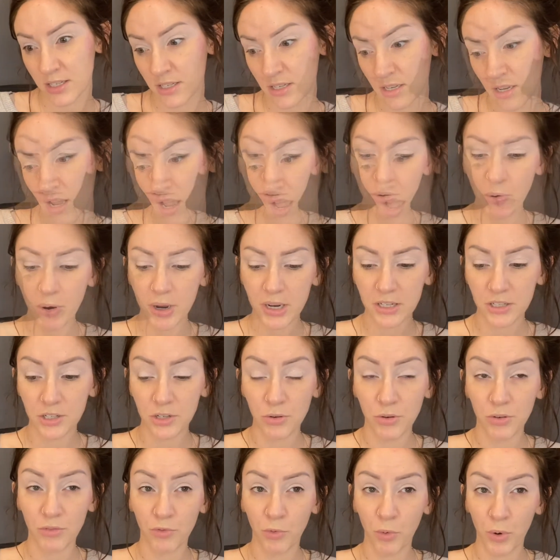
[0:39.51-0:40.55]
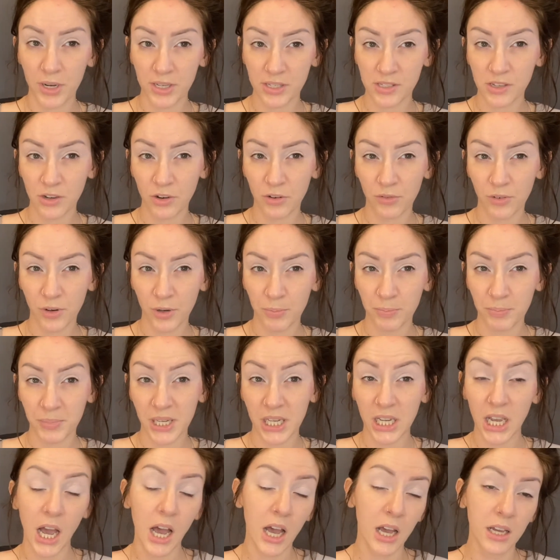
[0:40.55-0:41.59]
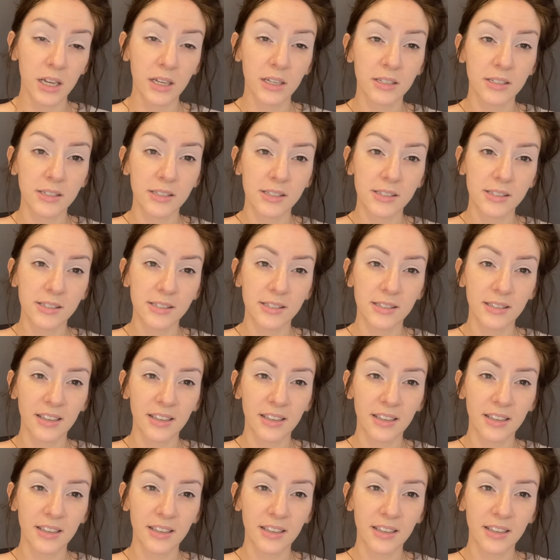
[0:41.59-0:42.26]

I'm also going to do a voiceover because